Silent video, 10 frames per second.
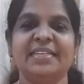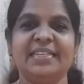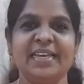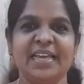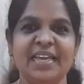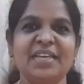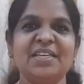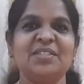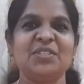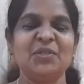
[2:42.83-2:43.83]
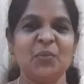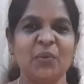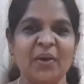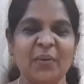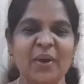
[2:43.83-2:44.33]
Yes, you
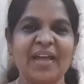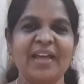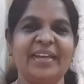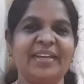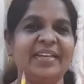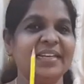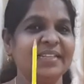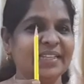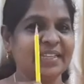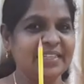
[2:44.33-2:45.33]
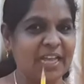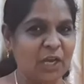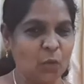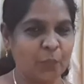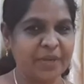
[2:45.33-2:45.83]
are right. The
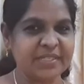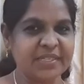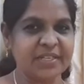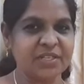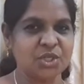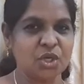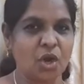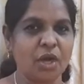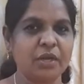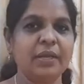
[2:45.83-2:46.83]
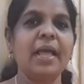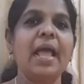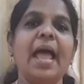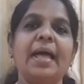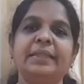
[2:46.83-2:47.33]
yellow pencil is short
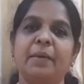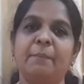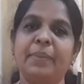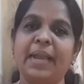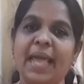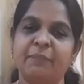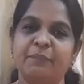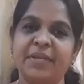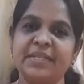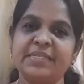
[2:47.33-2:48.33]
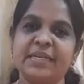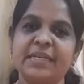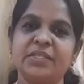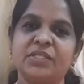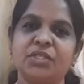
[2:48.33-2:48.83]
and the black pencil
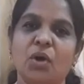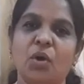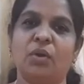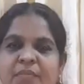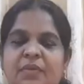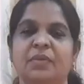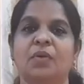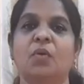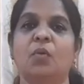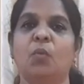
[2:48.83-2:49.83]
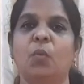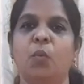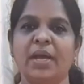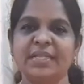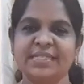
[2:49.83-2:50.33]
is tall.
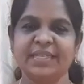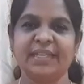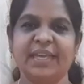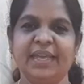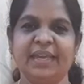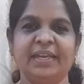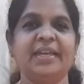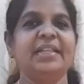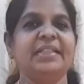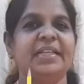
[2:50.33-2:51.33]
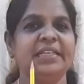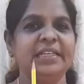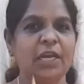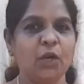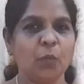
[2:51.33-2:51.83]
Once again, the
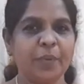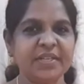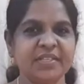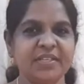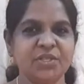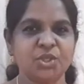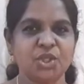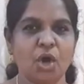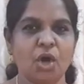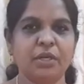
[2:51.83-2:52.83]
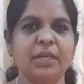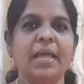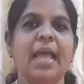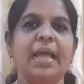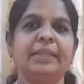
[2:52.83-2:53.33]
yellow pencil is short
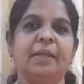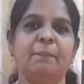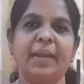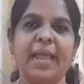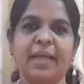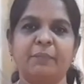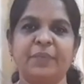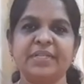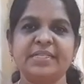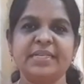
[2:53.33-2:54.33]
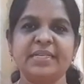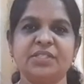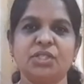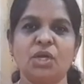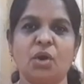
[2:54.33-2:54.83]
and the black pencil
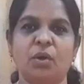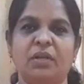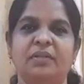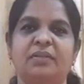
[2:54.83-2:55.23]
is tall.